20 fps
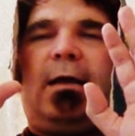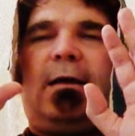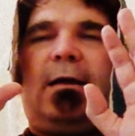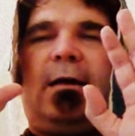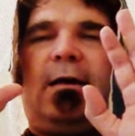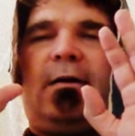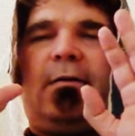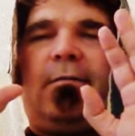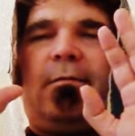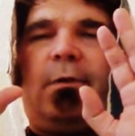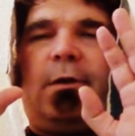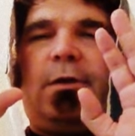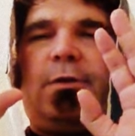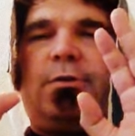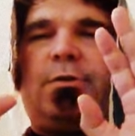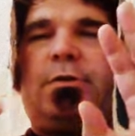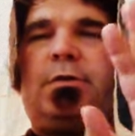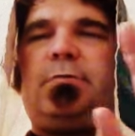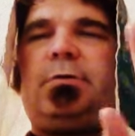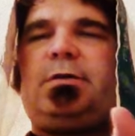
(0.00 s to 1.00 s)
of
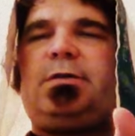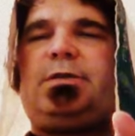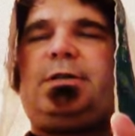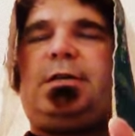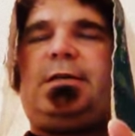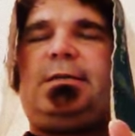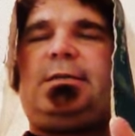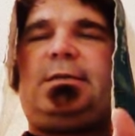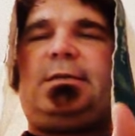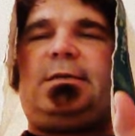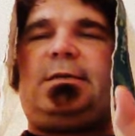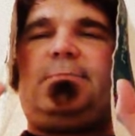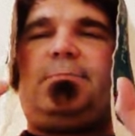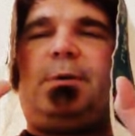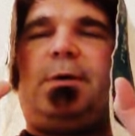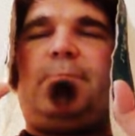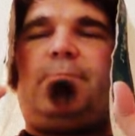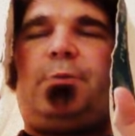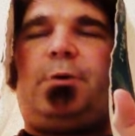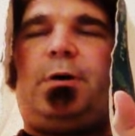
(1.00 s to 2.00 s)
Yeshua Jesus
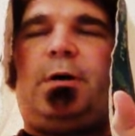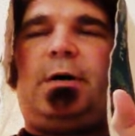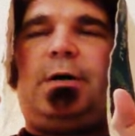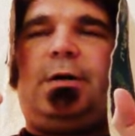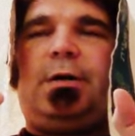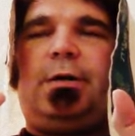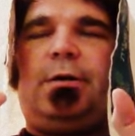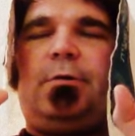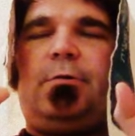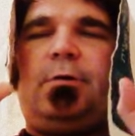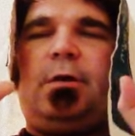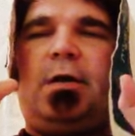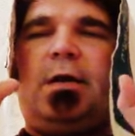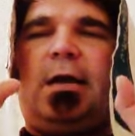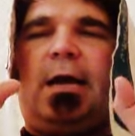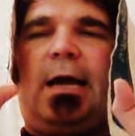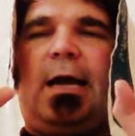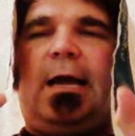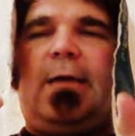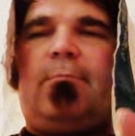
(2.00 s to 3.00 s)
be upon you.
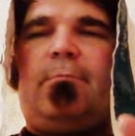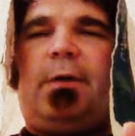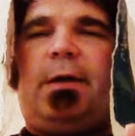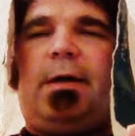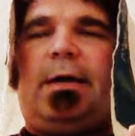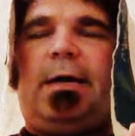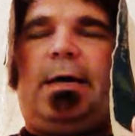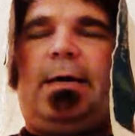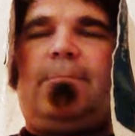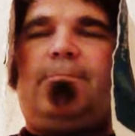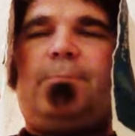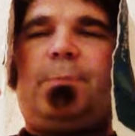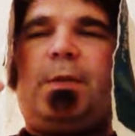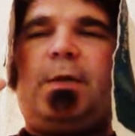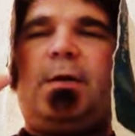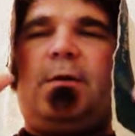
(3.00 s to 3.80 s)
Amen.